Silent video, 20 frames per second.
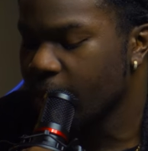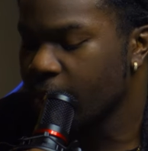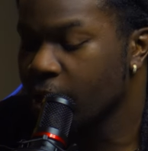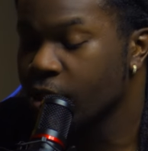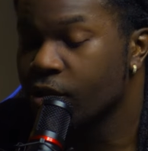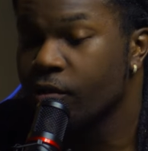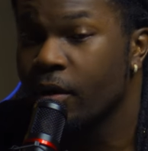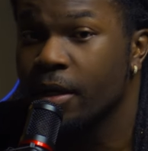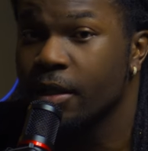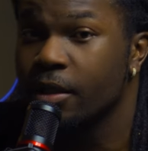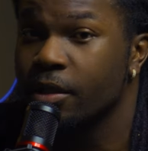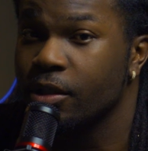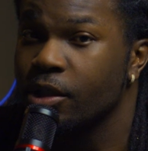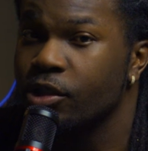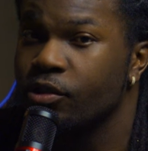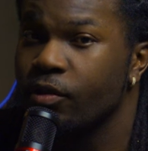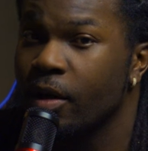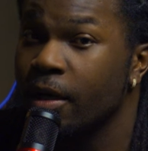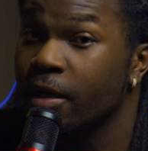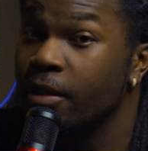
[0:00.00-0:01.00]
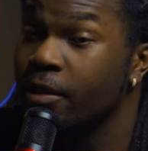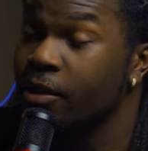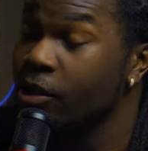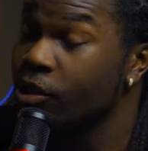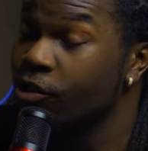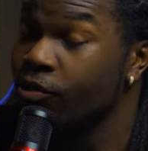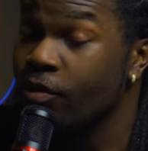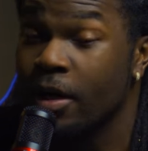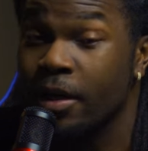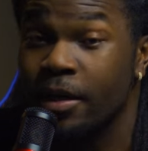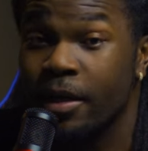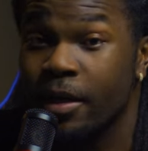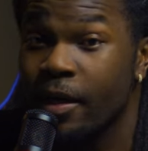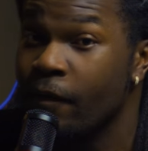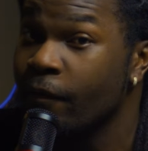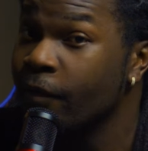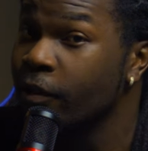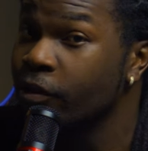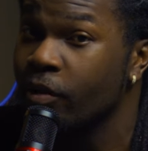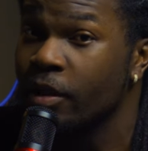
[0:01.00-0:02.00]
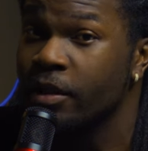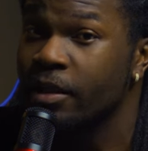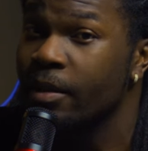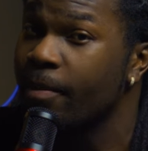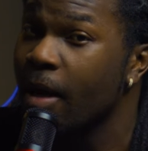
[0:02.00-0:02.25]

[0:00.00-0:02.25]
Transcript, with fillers: They're trying to, they're trying to, they're trying to infiltrate